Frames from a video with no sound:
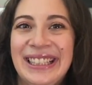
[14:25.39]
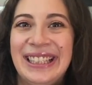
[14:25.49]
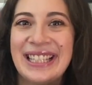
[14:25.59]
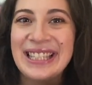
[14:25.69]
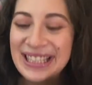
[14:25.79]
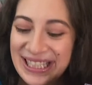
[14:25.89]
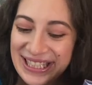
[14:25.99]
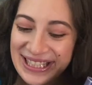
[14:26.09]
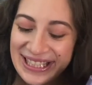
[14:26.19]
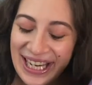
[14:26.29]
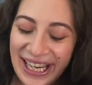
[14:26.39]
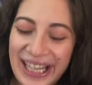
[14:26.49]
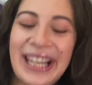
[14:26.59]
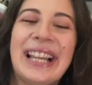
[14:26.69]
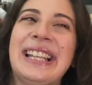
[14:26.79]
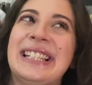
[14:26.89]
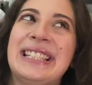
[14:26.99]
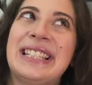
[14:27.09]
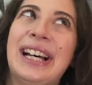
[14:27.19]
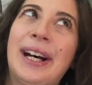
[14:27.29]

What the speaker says: this list, and